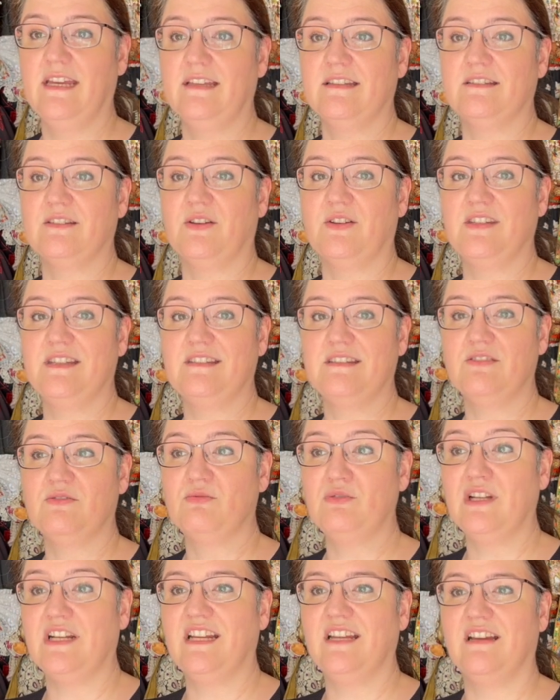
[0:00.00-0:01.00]
So this is
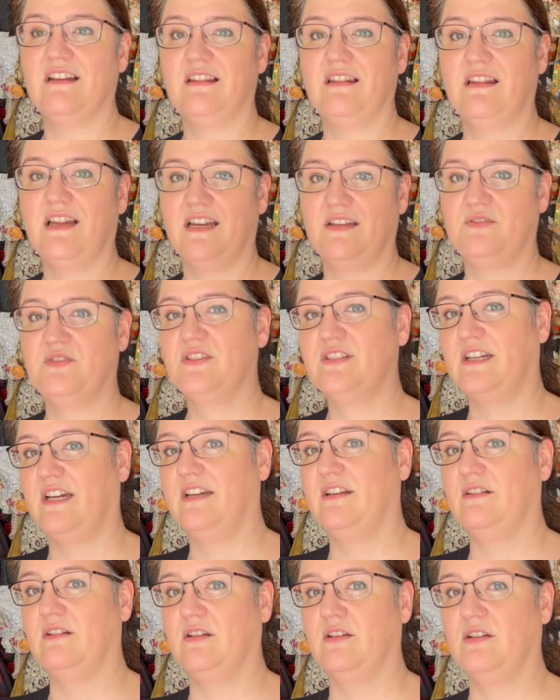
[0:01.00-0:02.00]
really a
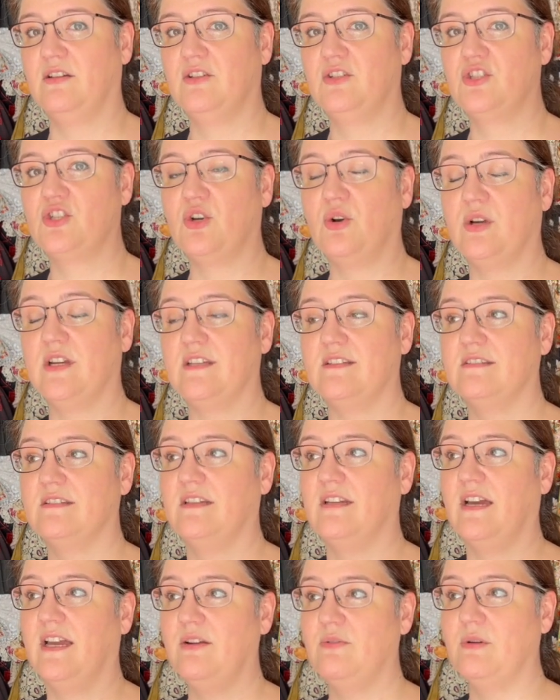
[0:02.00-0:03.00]
lifestyle choice.
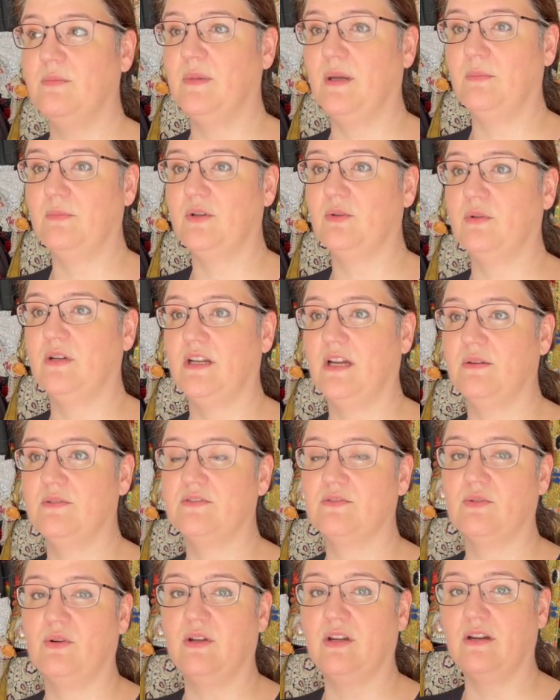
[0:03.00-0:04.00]
And I remember when I was
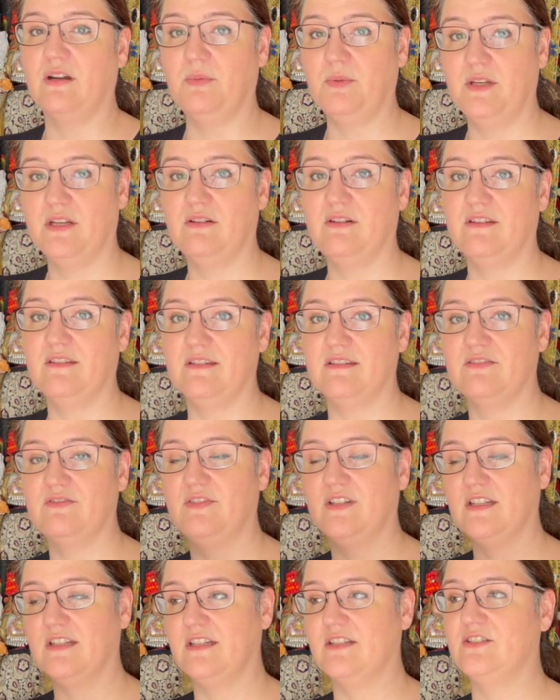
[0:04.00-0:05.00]
growing up here in this
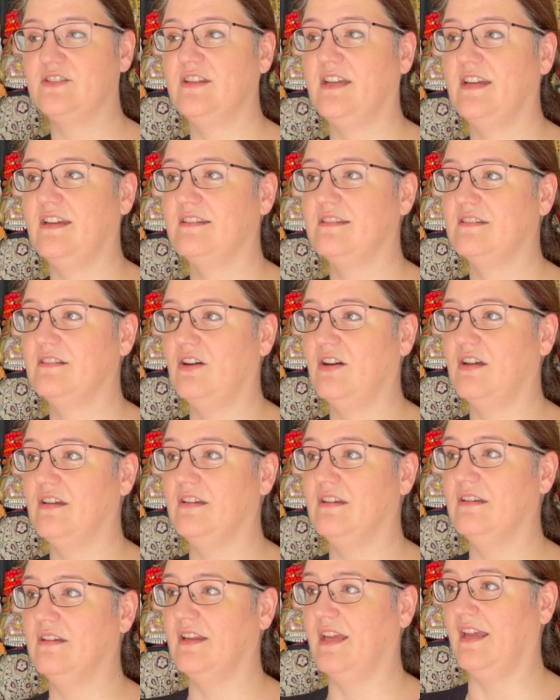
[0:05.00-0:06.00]
village that has
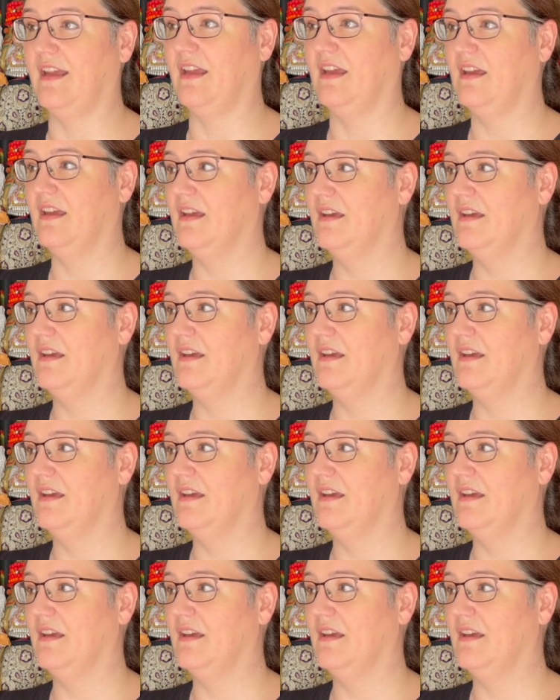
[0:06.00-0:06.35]
got like